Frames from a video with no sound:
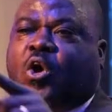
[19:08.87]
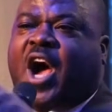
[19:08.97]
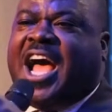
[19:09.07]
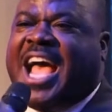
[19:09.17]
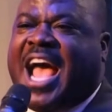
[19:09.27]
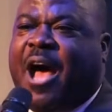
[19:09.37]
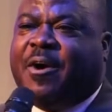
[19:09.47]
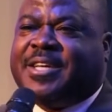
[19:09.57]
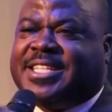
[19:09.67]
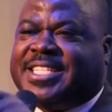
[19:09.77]
if I give you
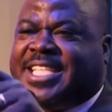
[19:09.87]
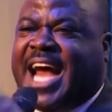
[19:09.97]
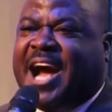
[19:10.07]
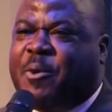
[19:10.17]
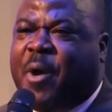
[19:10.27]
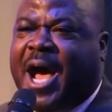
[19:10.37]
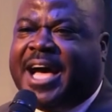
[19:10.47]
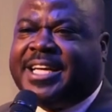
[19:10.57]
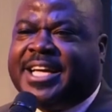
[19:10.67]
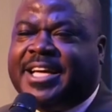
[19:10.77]
100,000,
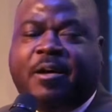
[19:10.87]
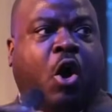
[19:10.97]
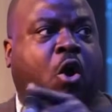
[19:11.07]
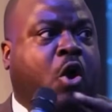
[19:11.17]
you start